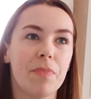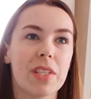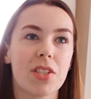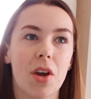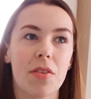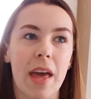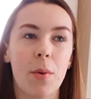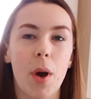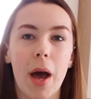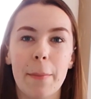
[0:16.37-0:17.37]
So they
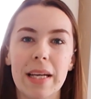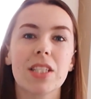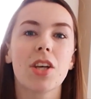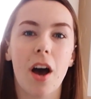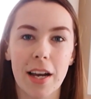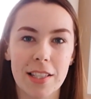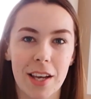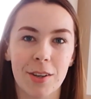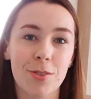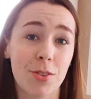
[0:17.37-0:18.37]
were a bit tighter
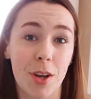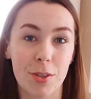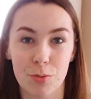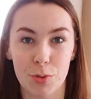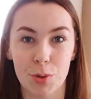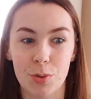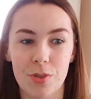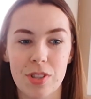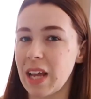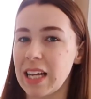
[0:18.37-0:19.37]
on certain
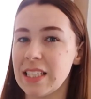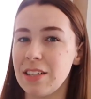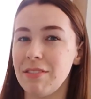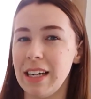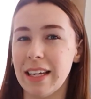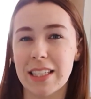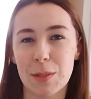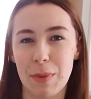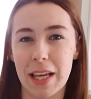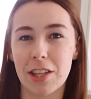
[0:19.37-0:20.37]
rules and didn't really
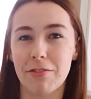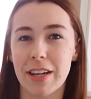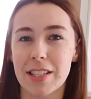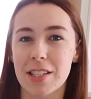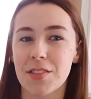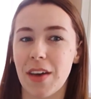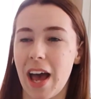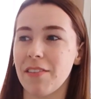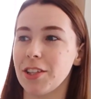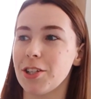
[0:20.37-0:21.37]
explain the reasons for
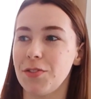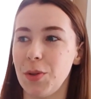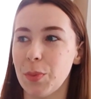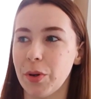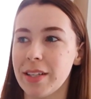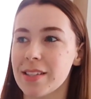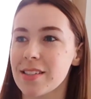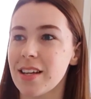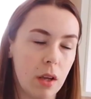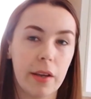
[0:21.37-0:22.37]
having those
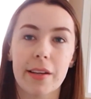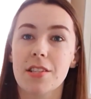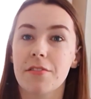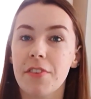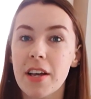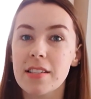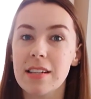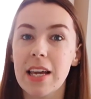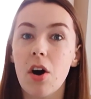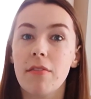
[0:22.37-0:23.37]
viewpoints. So
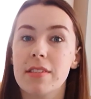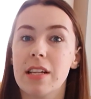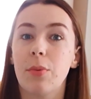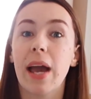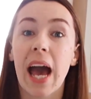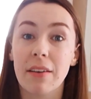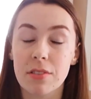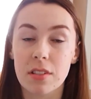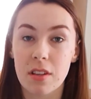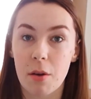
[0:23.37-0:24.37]
firstly, obviously we have
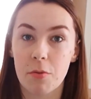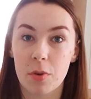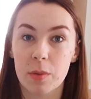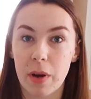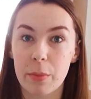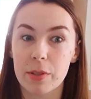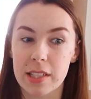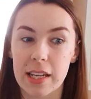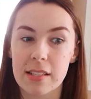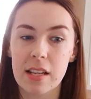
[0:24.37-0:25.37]
to start with what the Bible
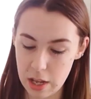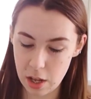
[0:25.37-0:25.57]
says.